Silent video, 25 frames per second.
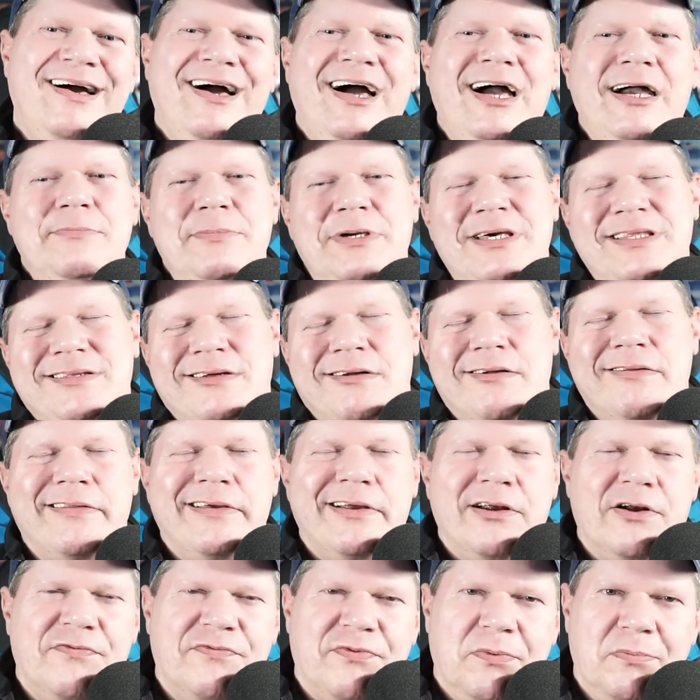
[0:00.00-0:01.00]
I mean, they're
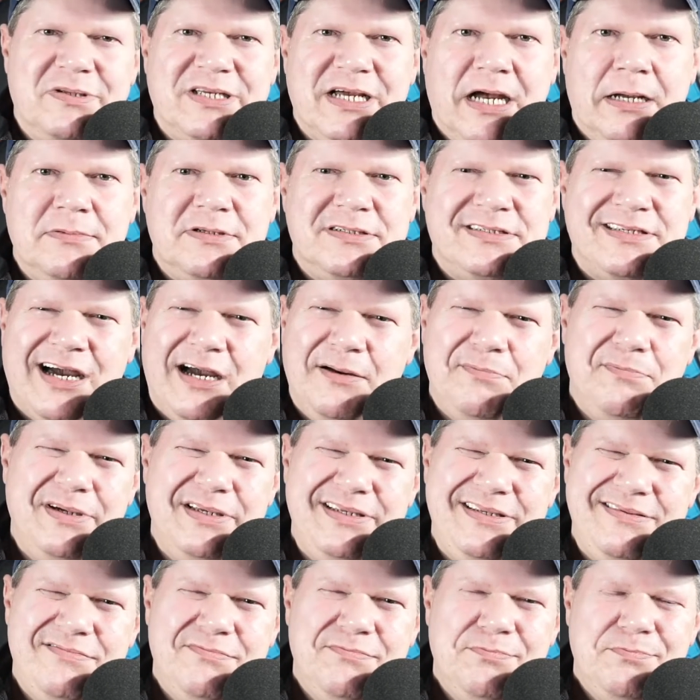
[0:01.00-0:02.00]
there from time to time,
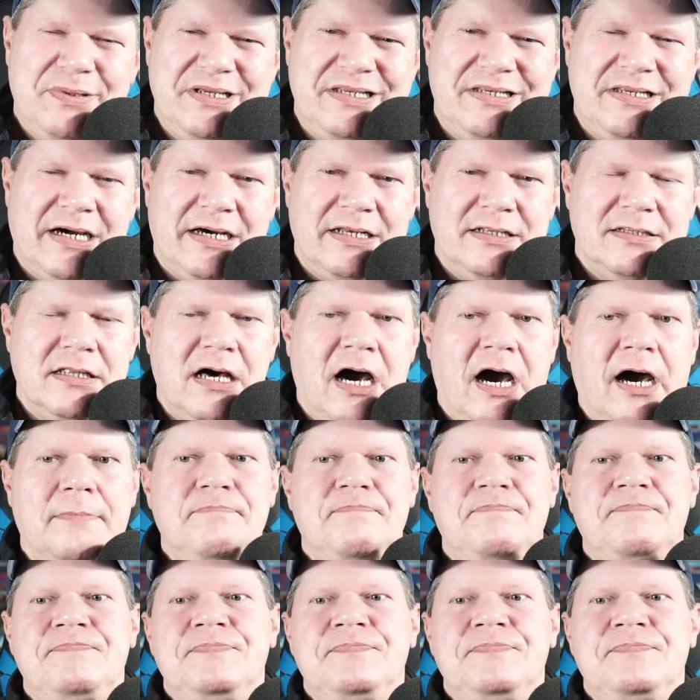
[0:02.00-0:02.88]
but but not a lot.